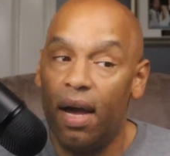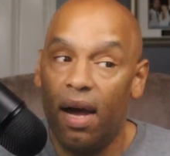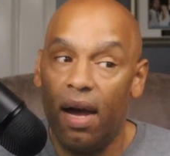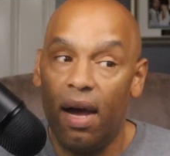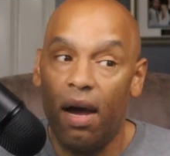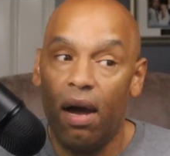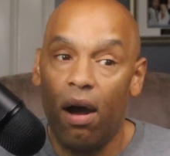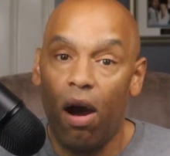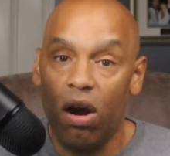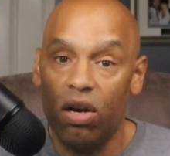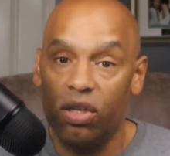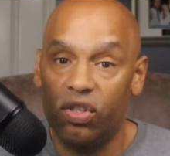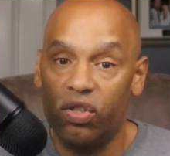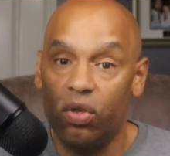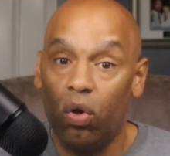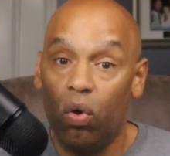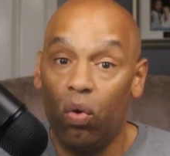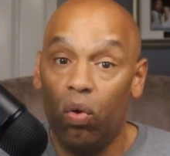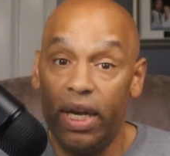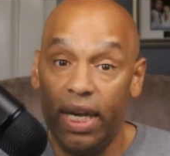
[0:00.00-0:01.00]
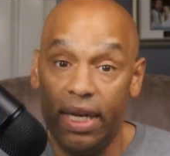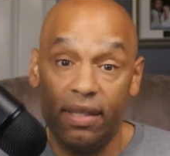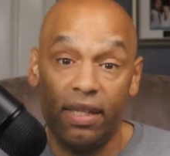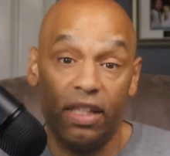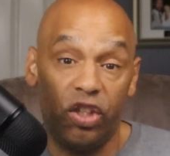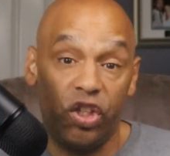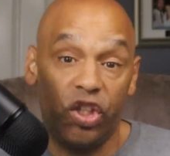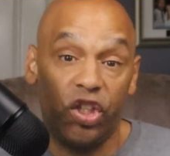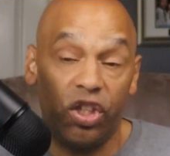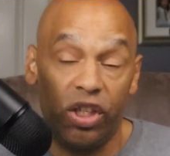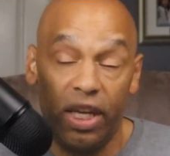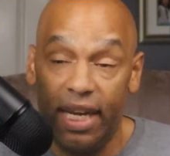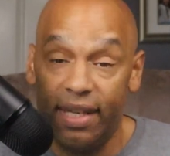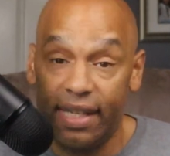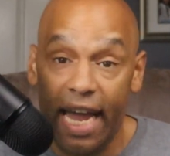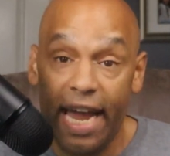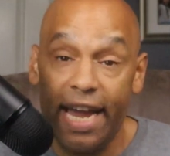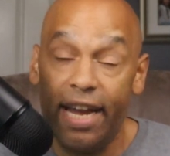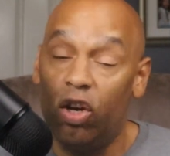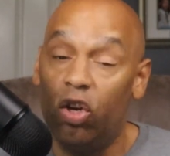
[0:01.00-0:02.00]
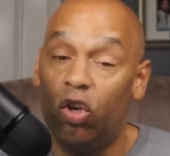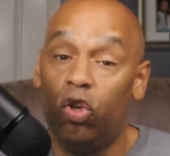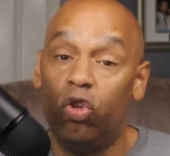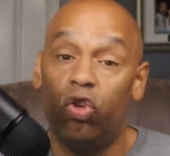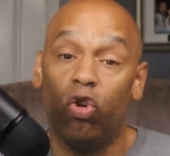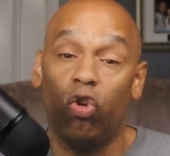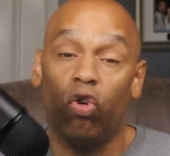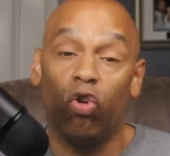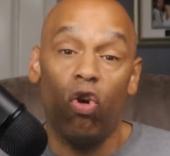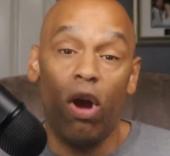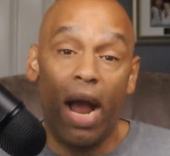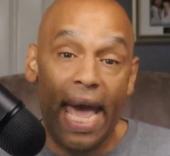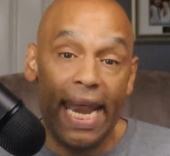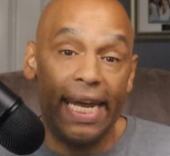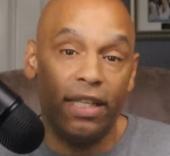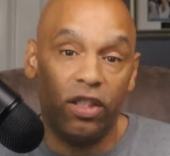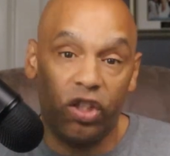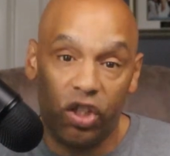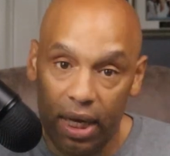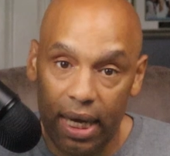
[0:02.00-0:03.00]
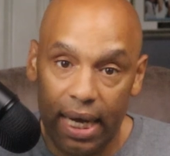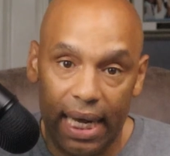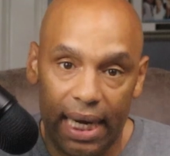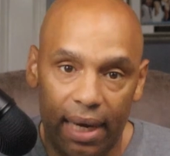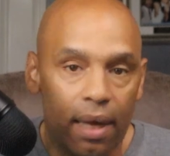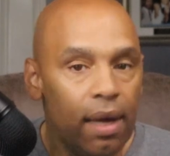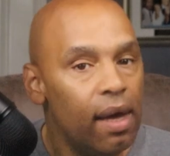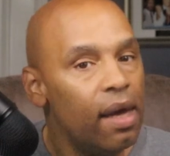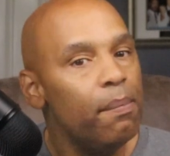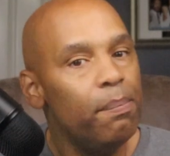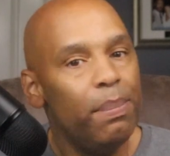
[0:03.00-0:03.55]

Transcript: arsenal is a granite chin,